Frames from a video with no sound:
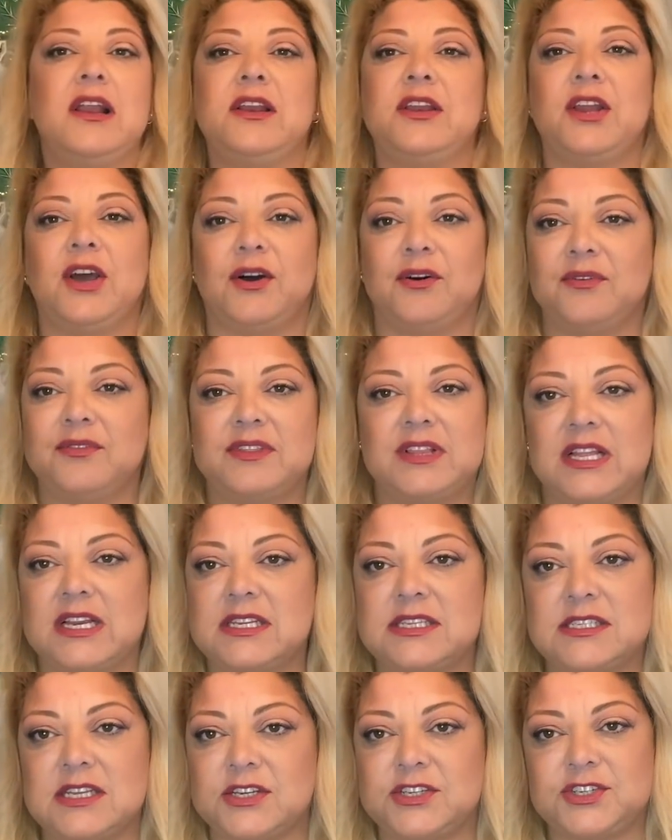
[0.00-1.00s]
No, that
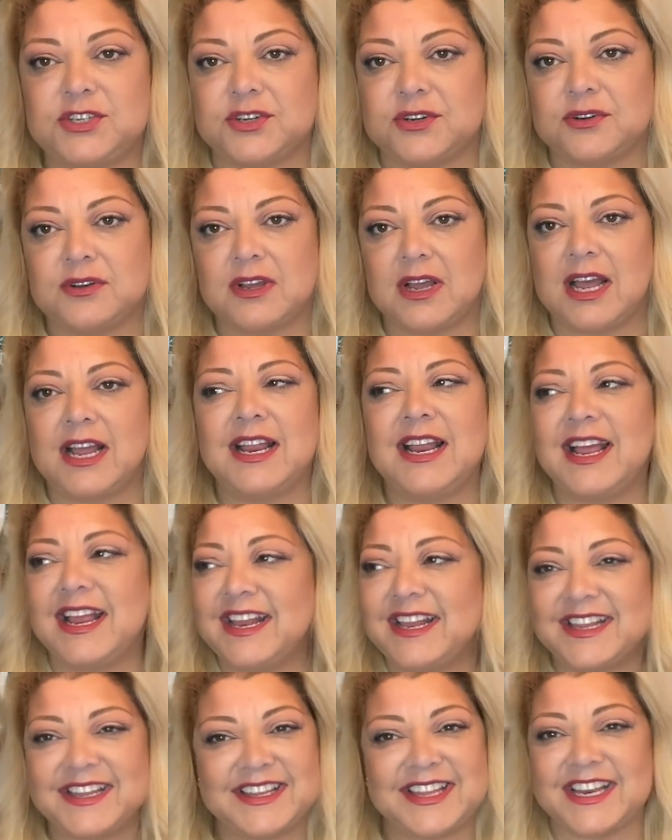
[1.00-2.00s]
is not true.
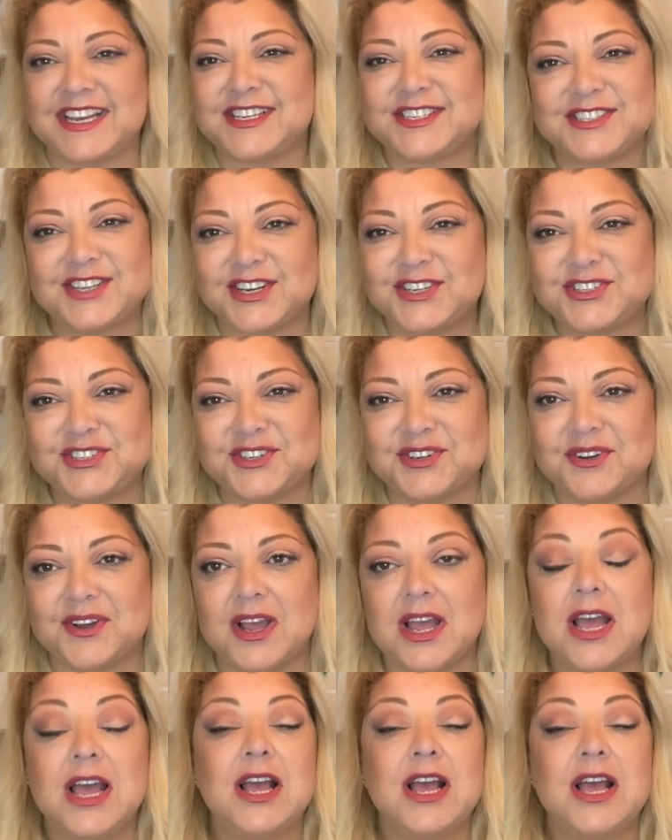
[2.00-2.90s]
That is not true.